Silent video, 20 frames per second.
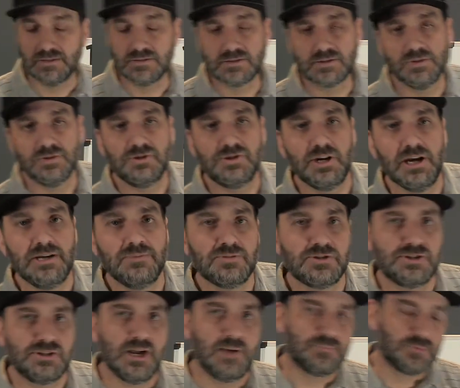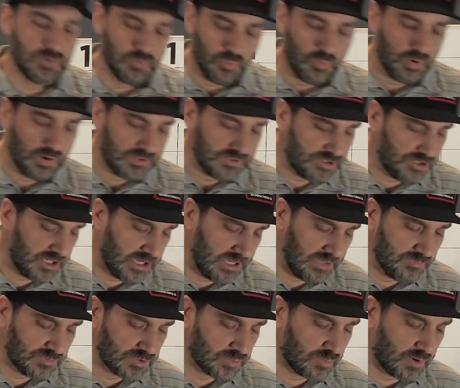And so in James chapter 1, James